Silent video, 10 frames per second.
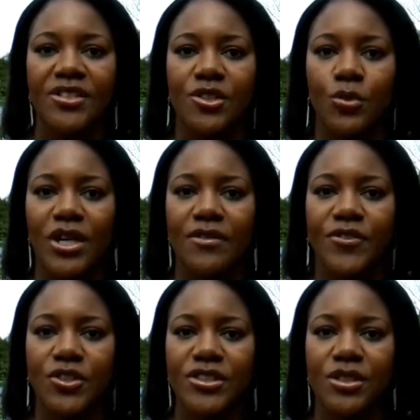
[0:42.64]
So what I
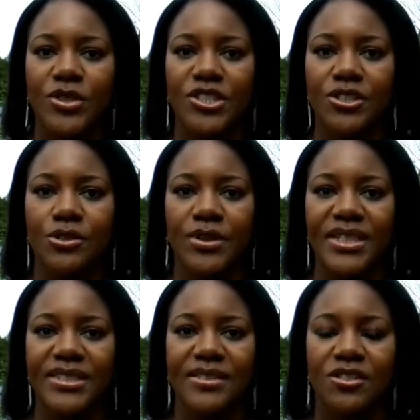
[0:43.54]
thought I would do
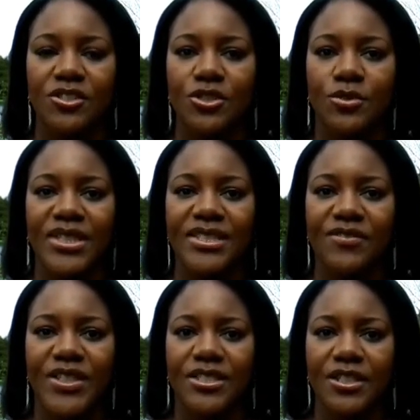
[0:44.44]
is do this
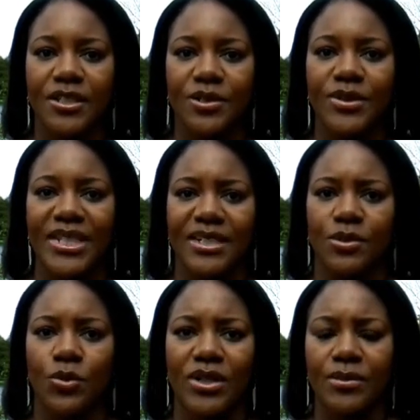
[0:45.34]
video
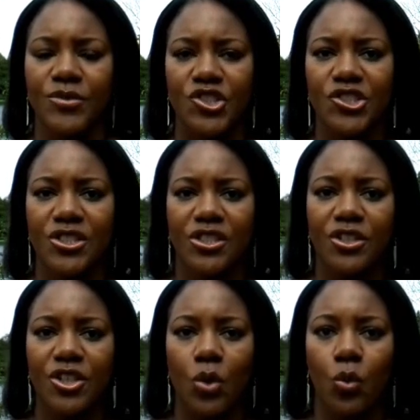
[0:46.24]
now where I'm just going to
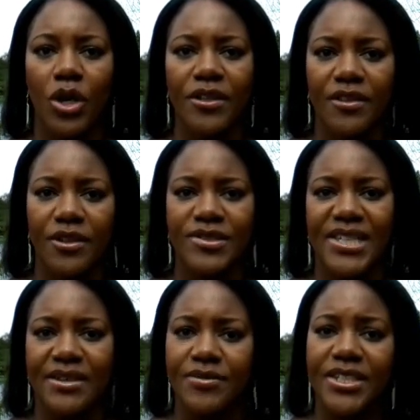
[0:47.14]
look at one of those
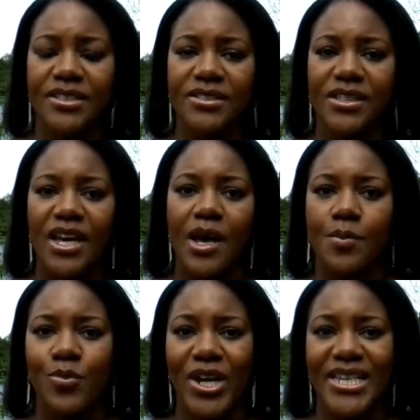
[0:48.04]
areas and
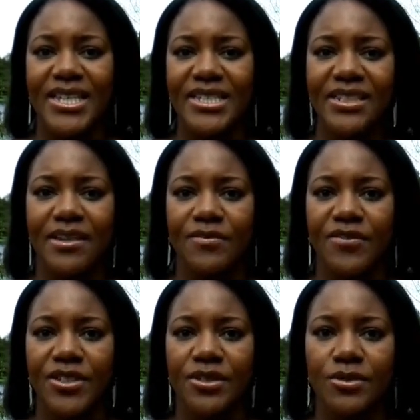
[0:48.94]
break it down
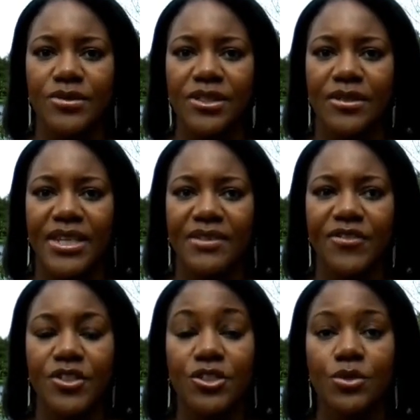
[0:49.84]
for you, so that if
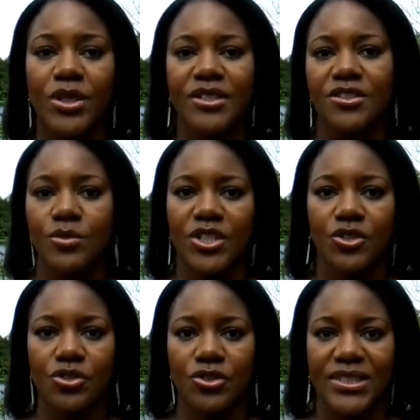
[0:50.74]
you do want to do an
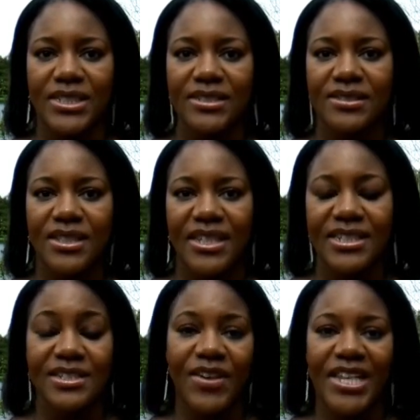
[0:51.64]
audit and
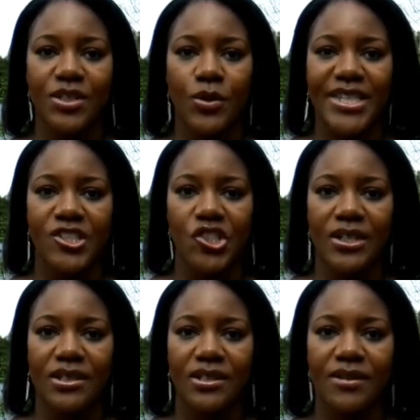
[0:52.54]
an
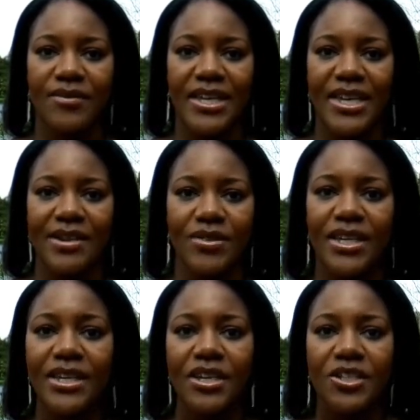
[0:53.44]
evaluation of that area,
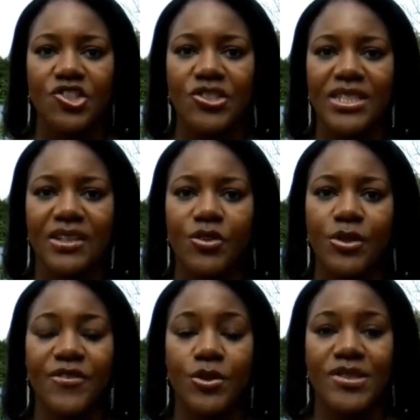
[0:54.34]
just to give you
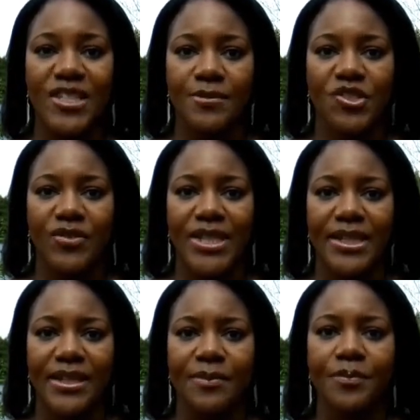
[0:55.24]
a few tips
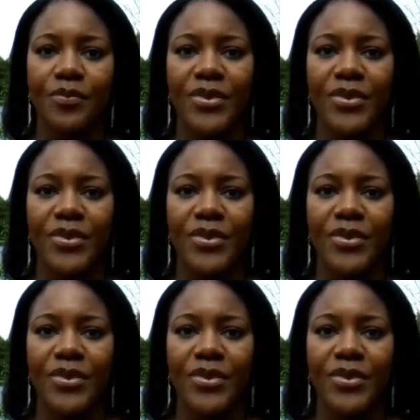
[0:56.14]
really.